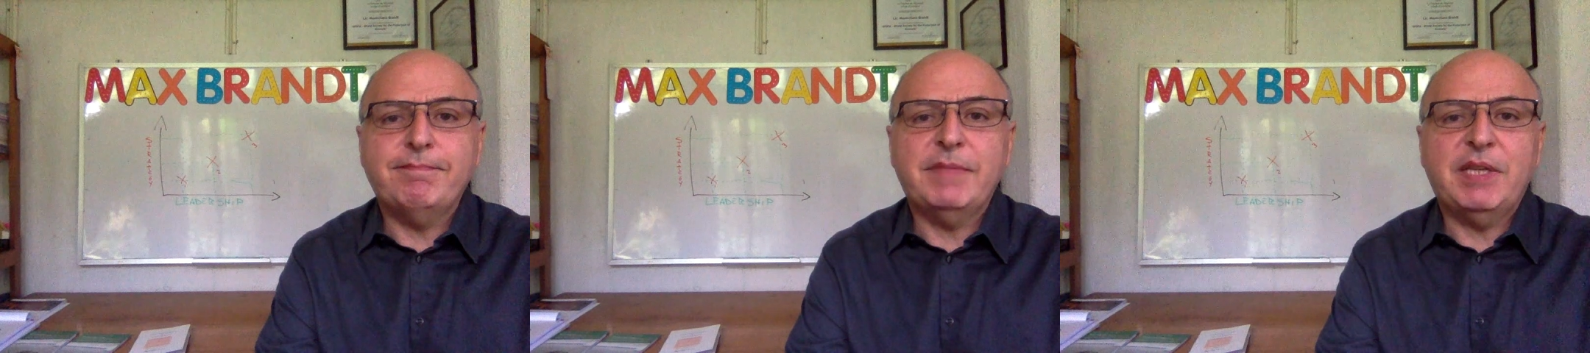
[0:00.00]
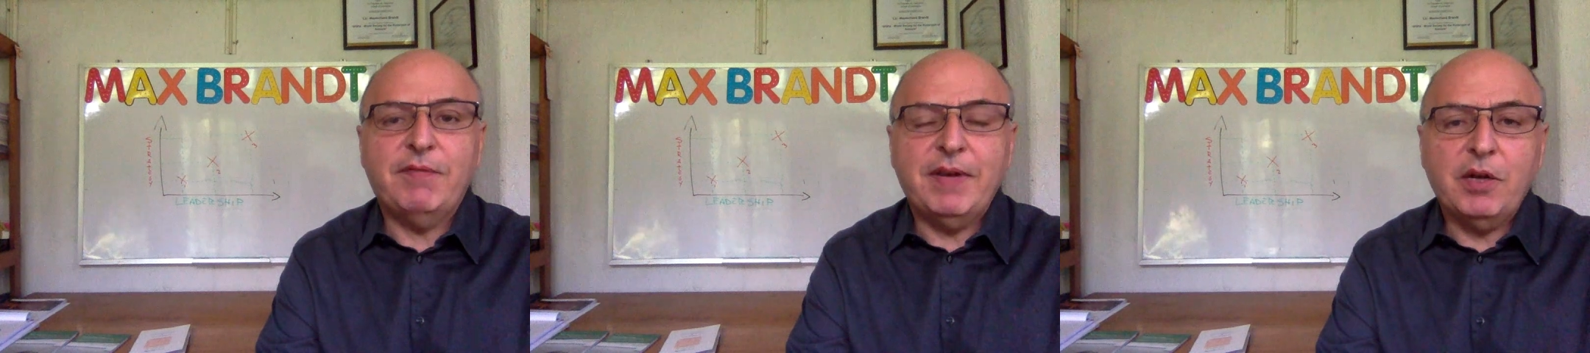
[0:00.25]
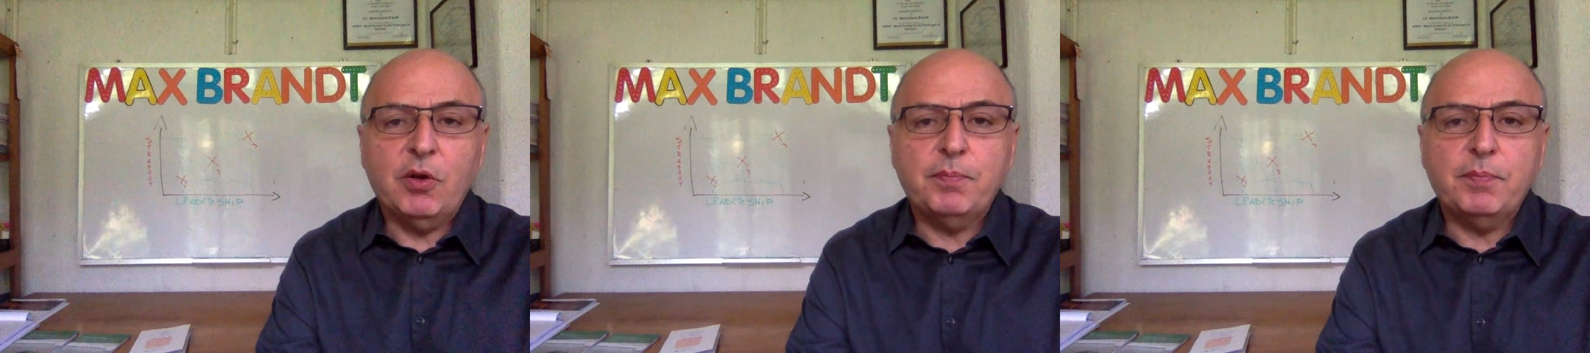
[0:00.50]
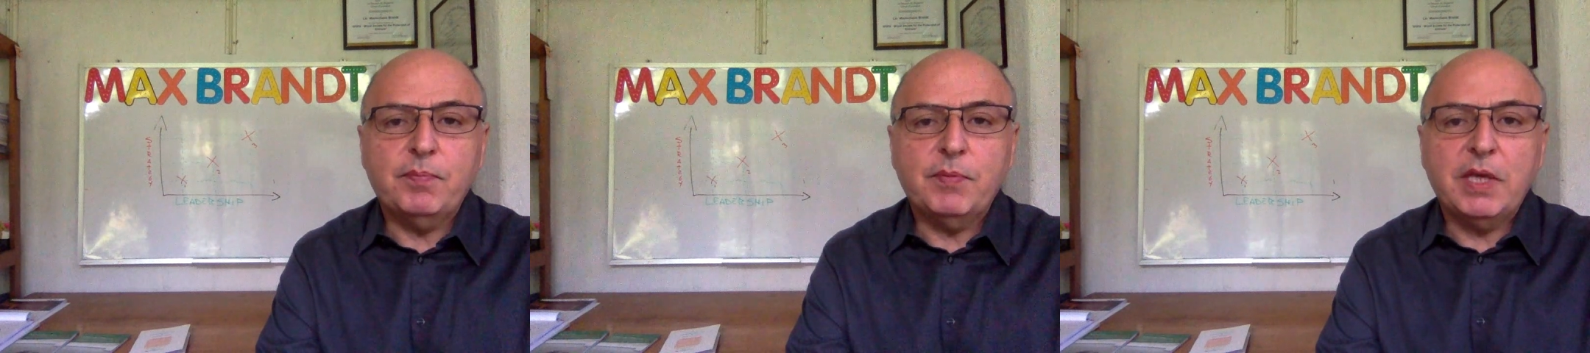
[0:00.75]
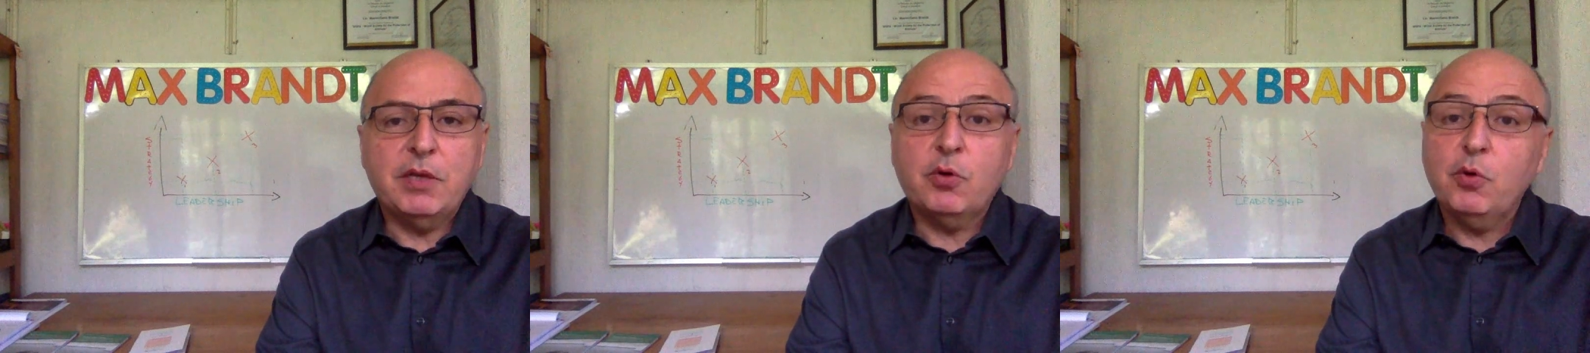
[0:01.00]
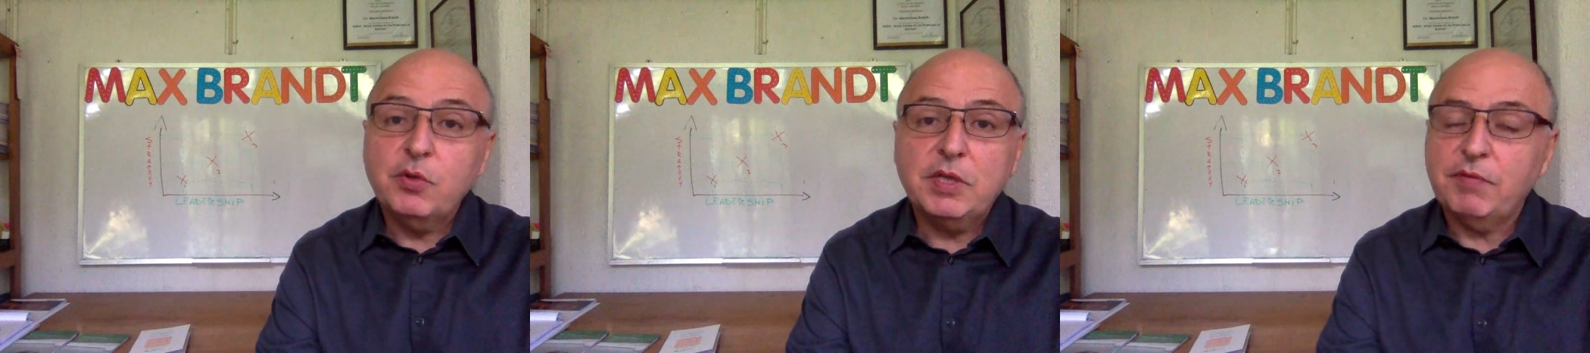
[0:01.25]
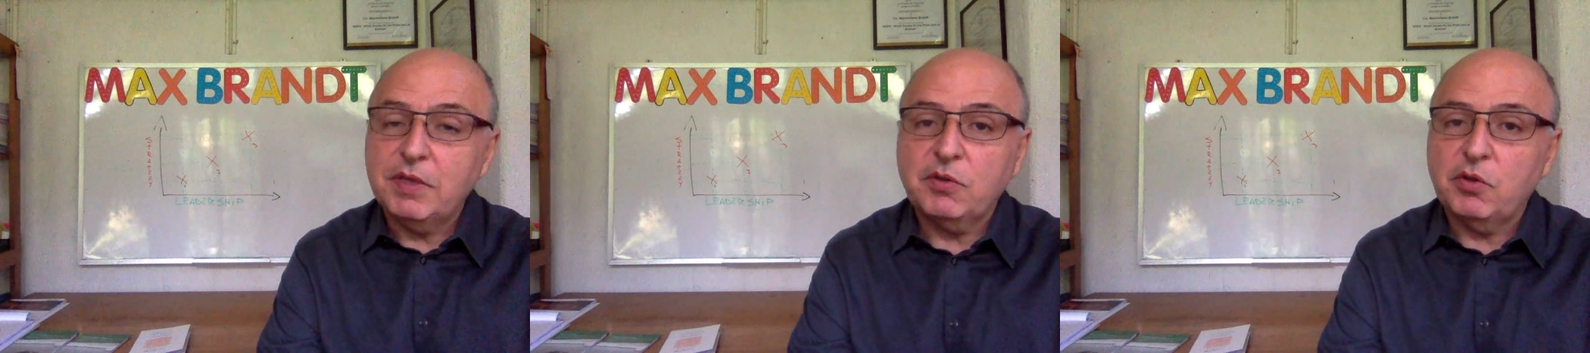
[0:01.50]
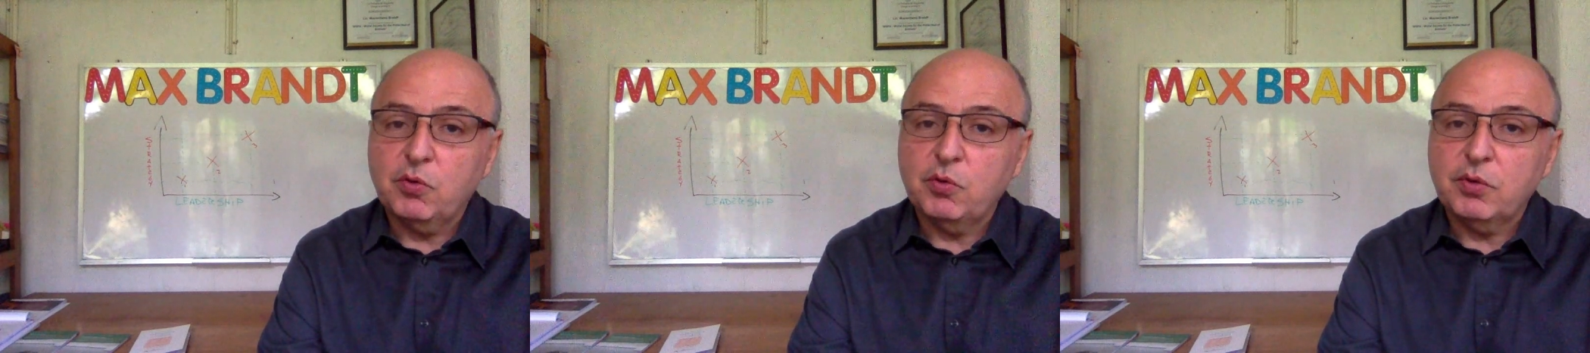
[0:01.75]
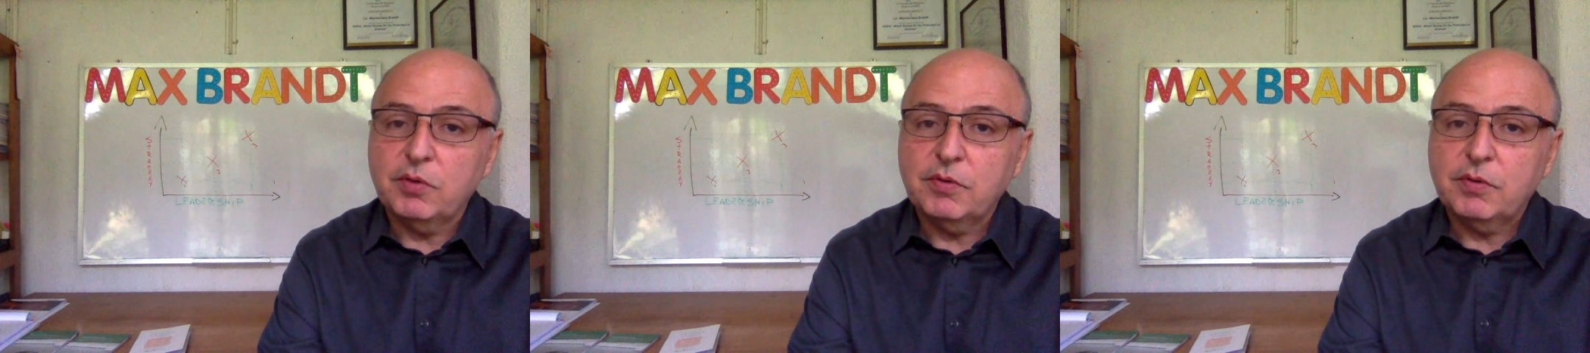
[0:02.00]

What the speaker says: developed inclusive institutions.